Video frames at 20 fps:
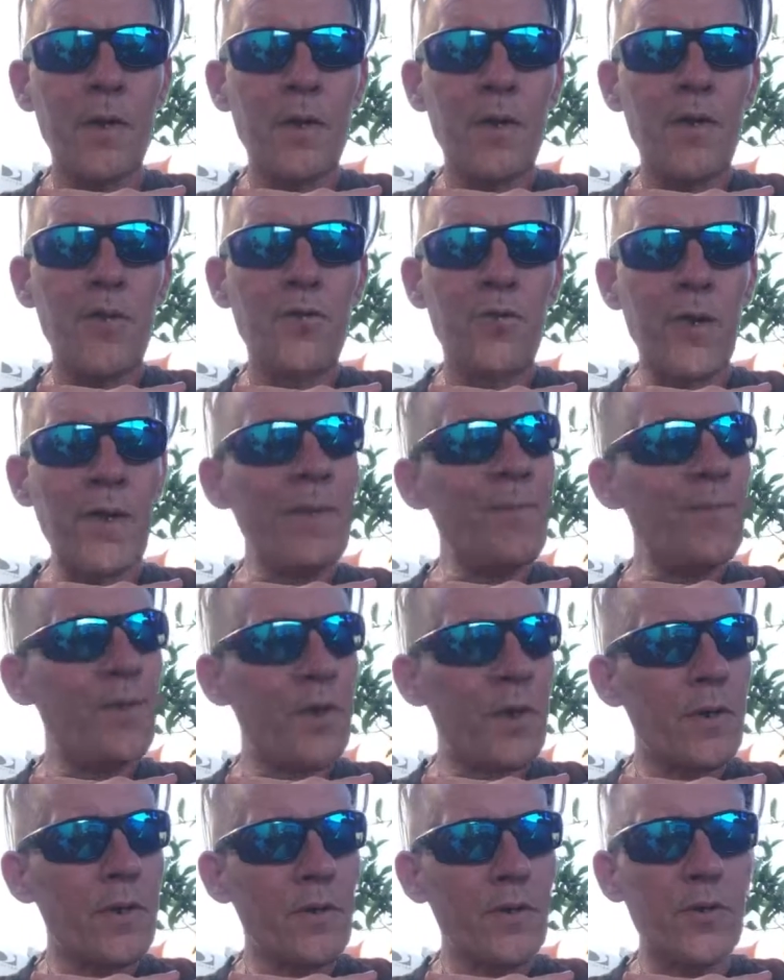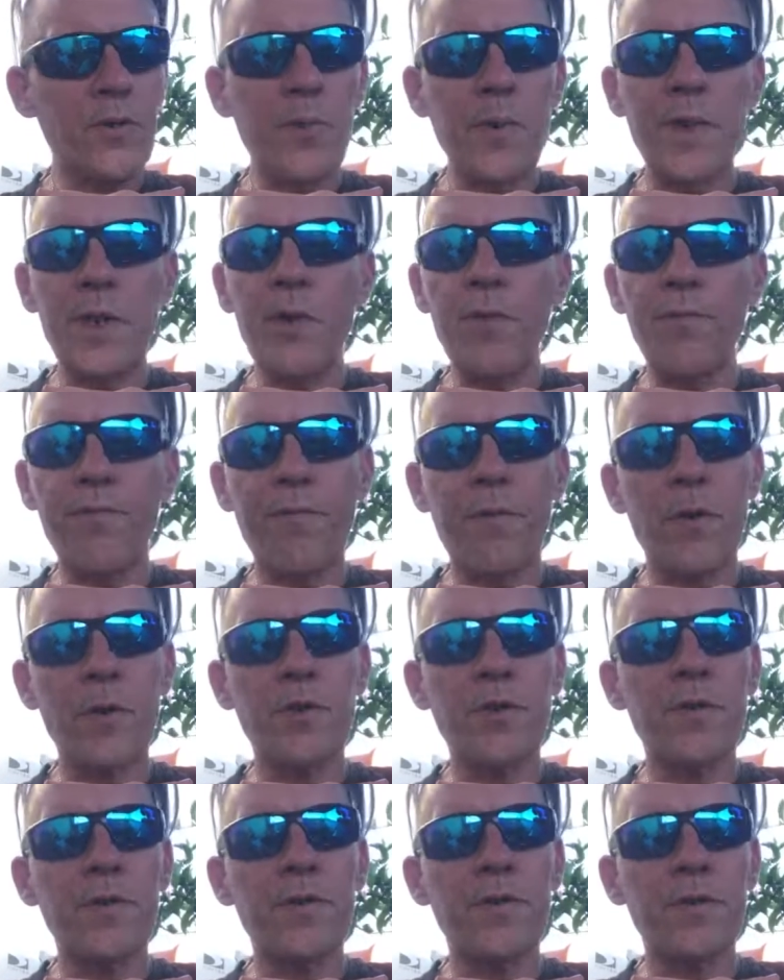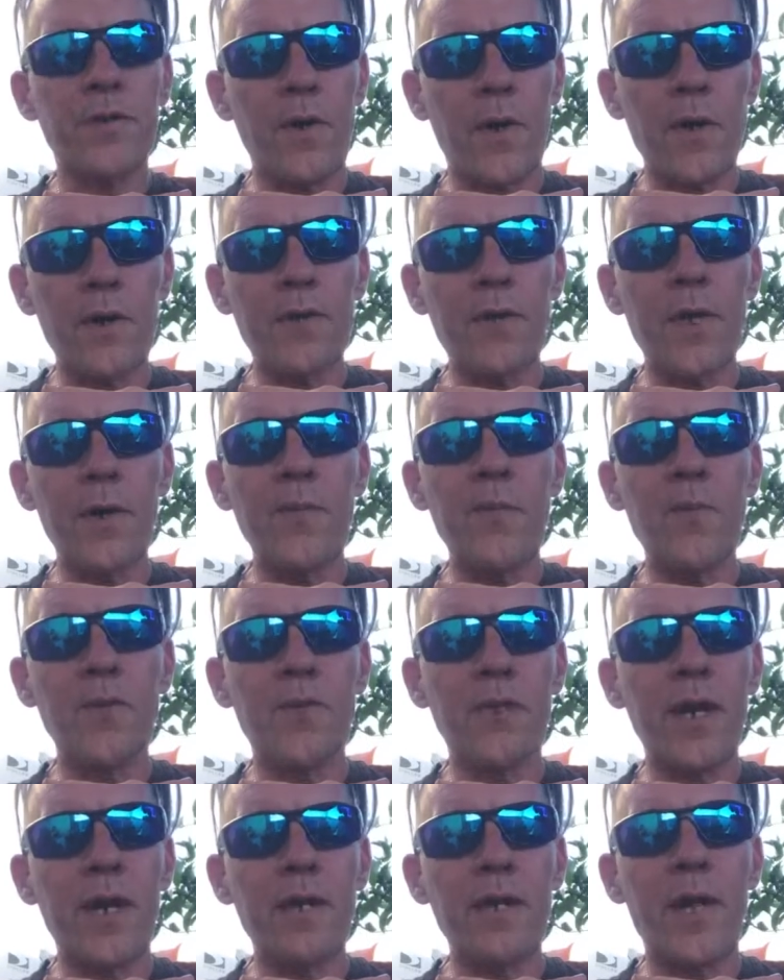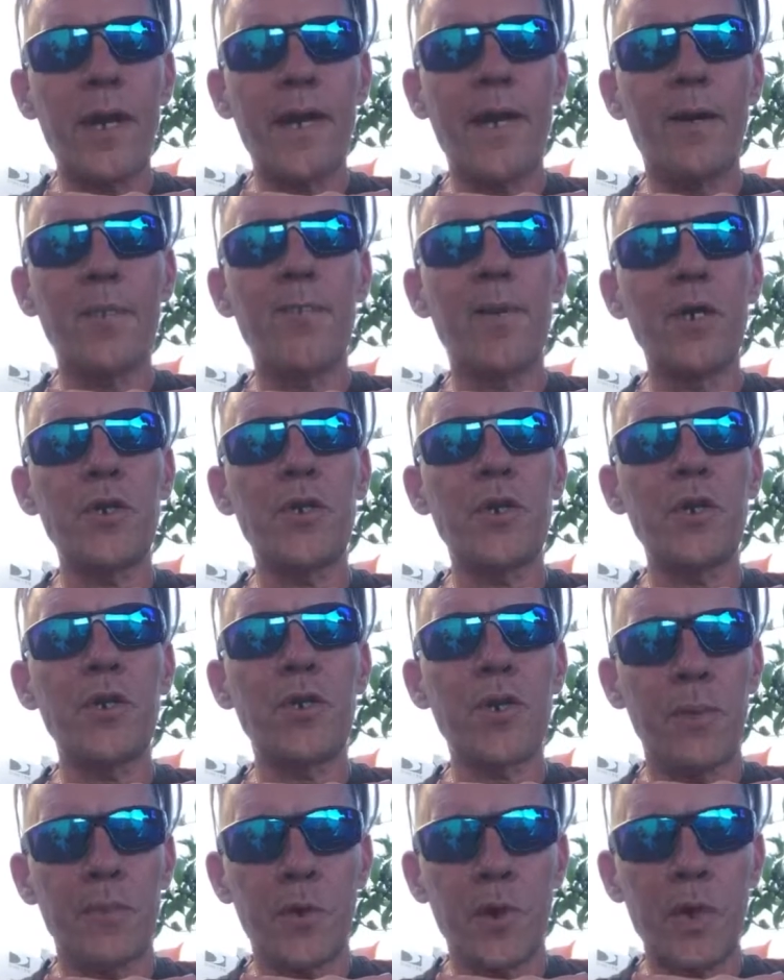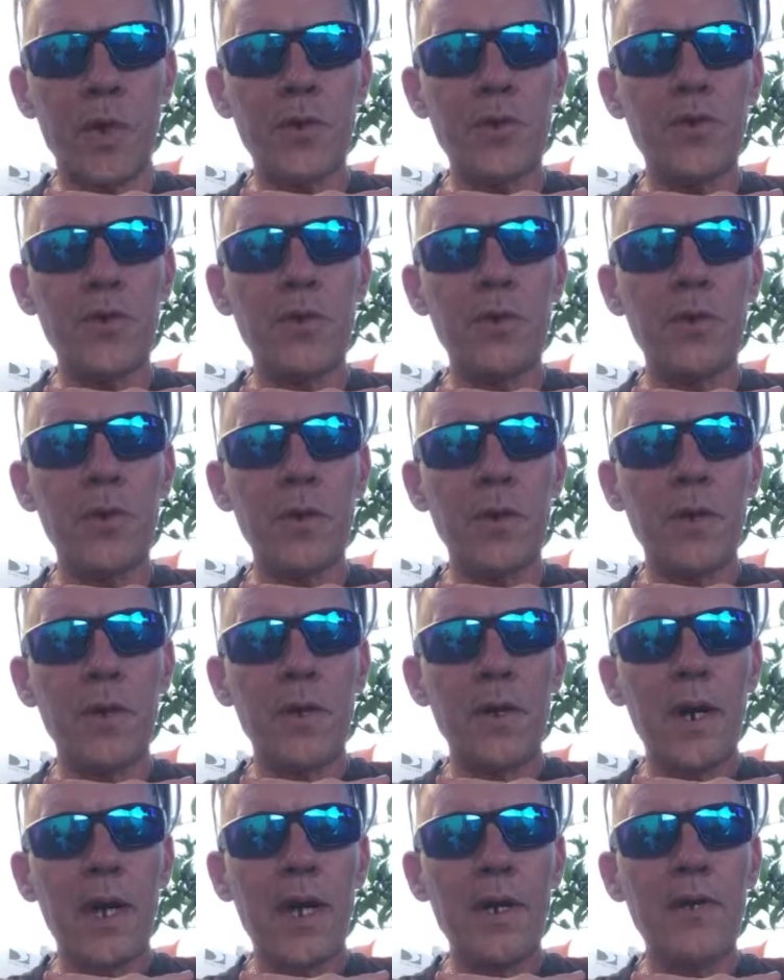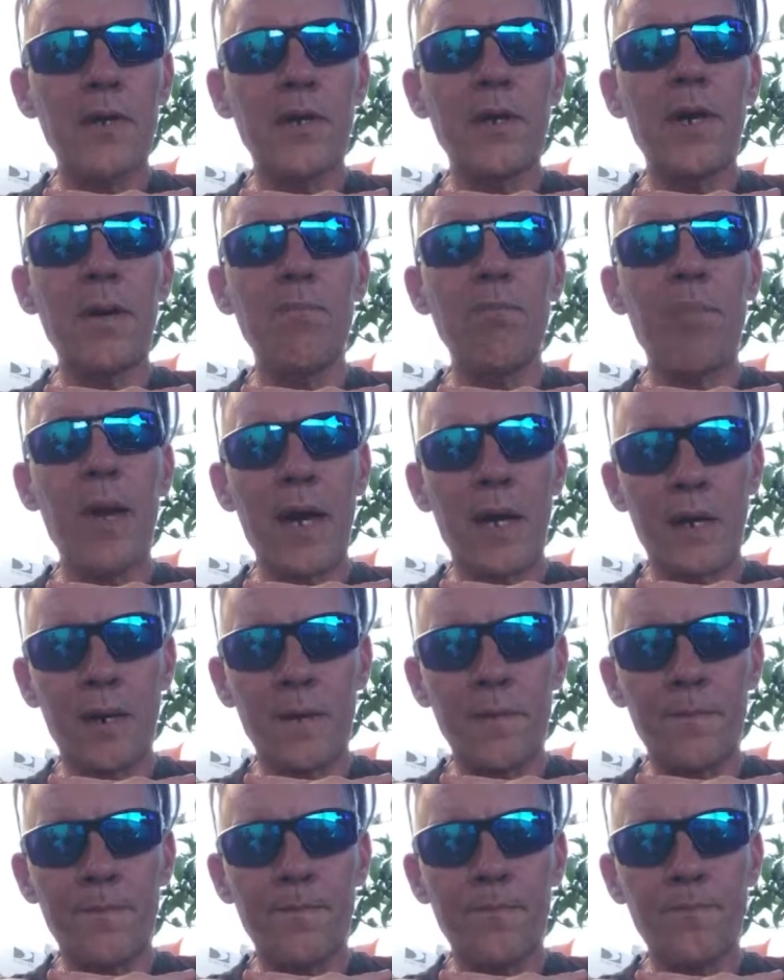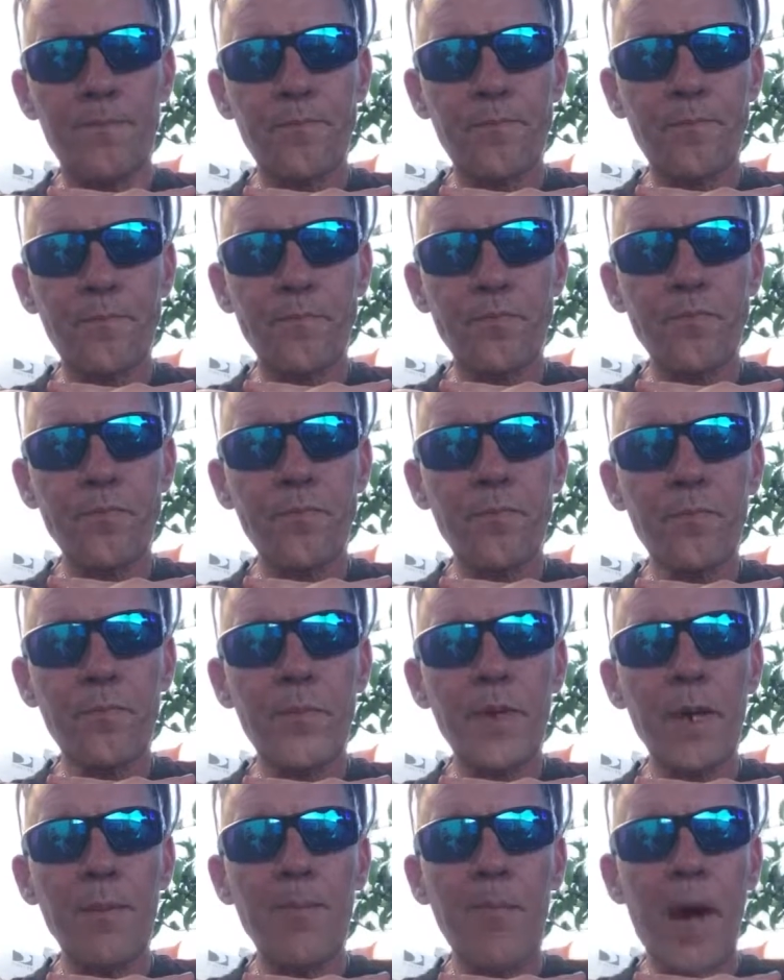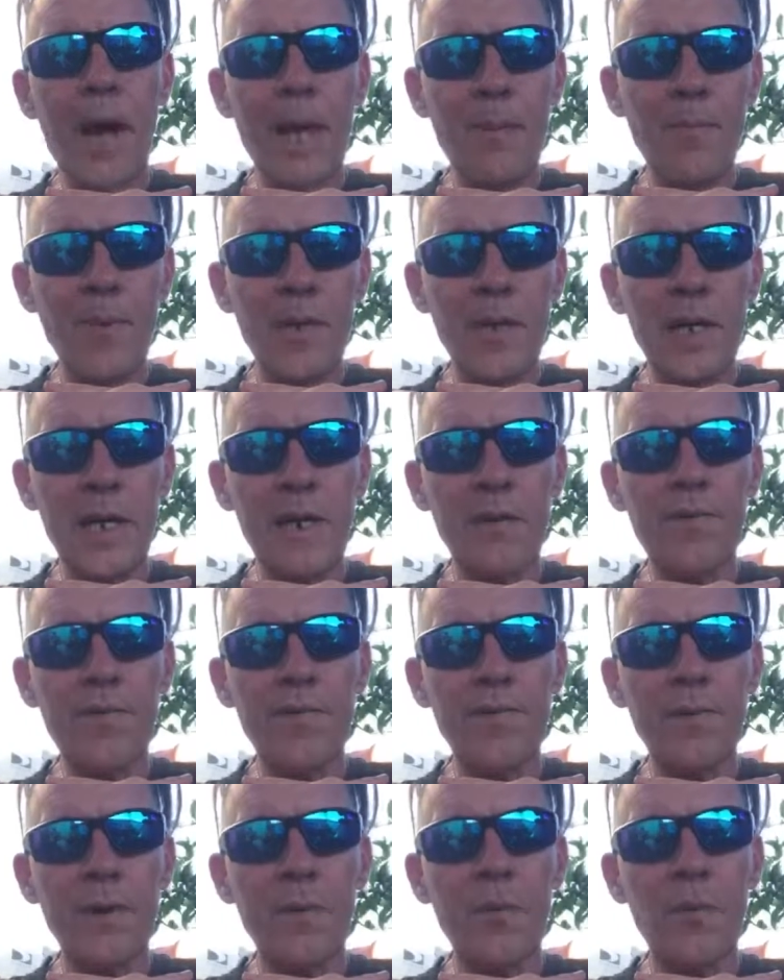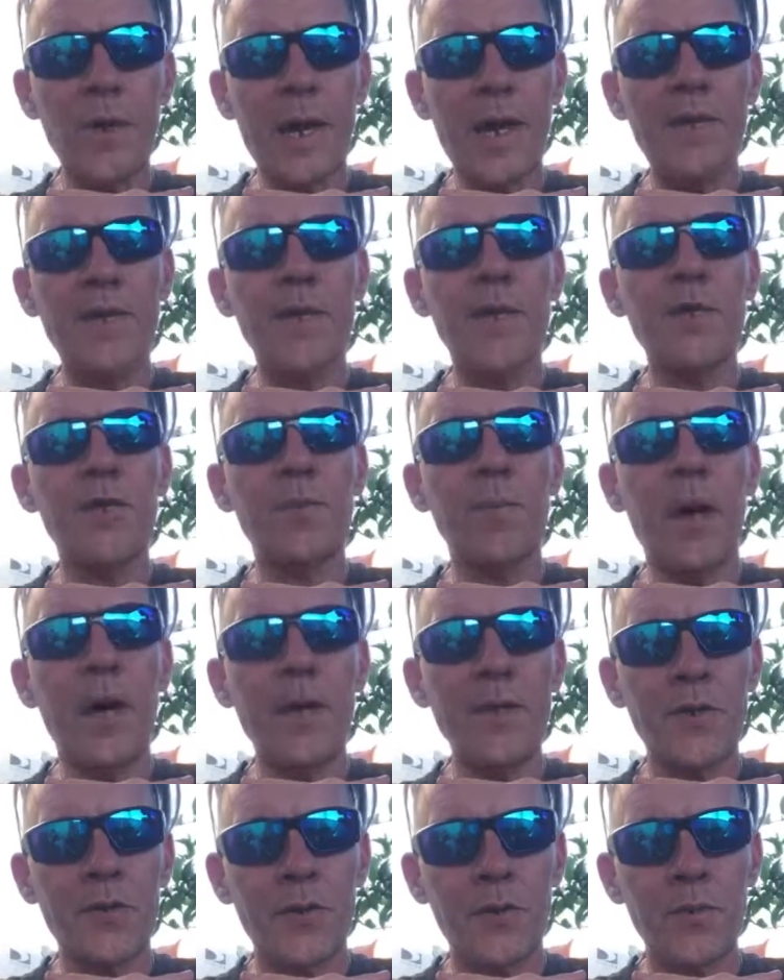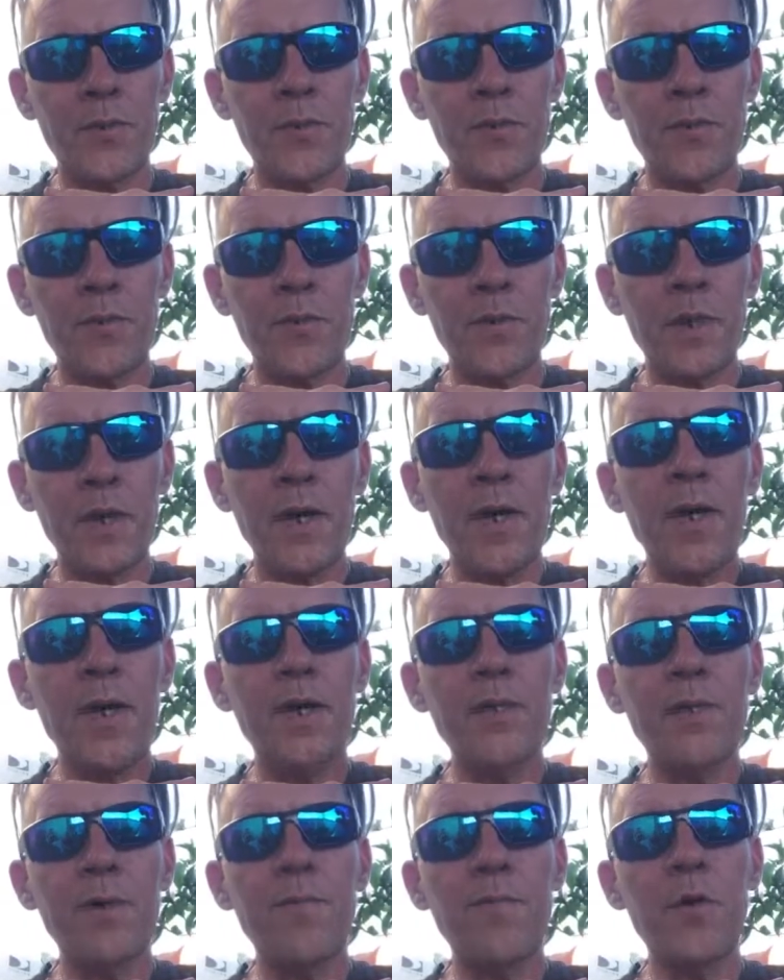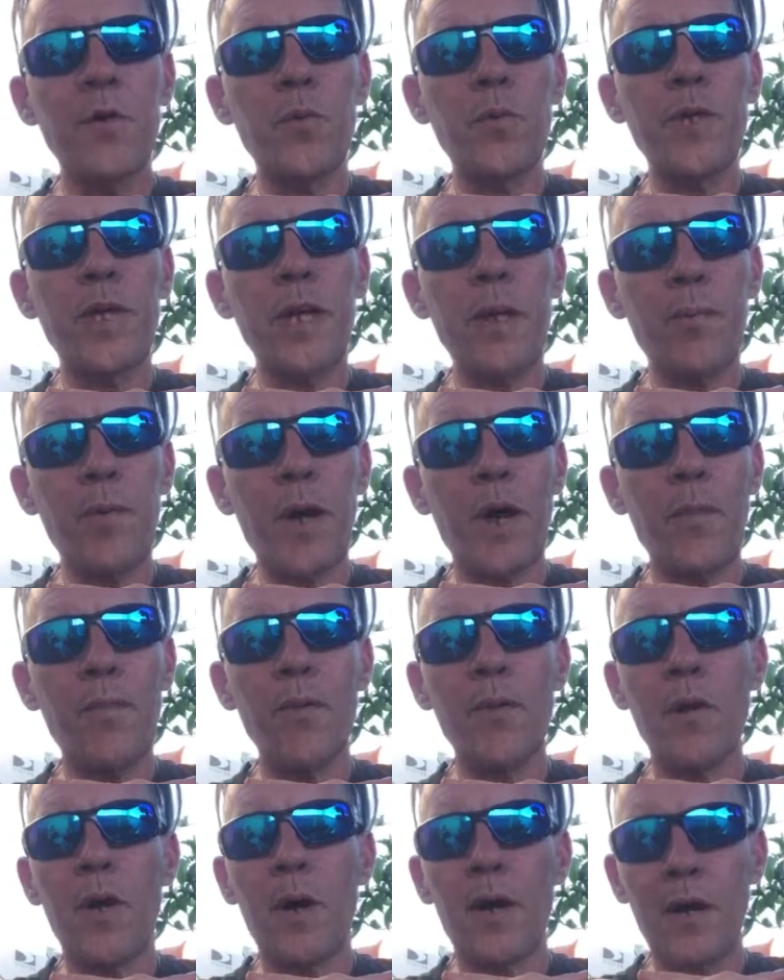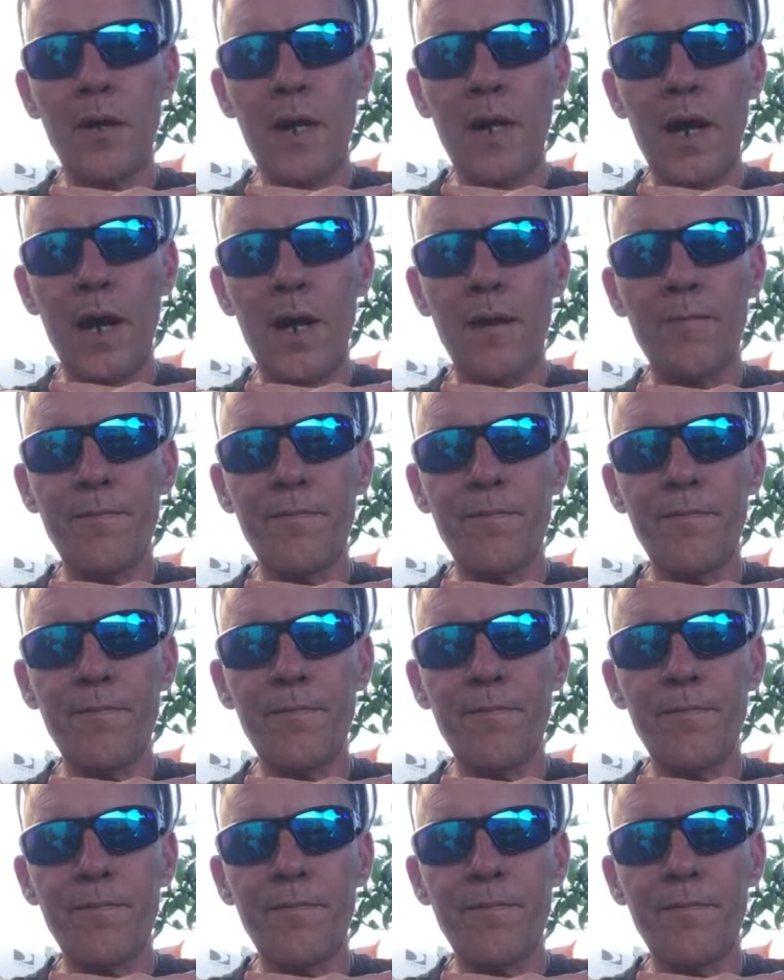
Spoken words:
Dream journals, when you first start them, sound like a bunch of gibberish, and they'll get better. My belief, and what I teach my students, is if you keep it up long enough,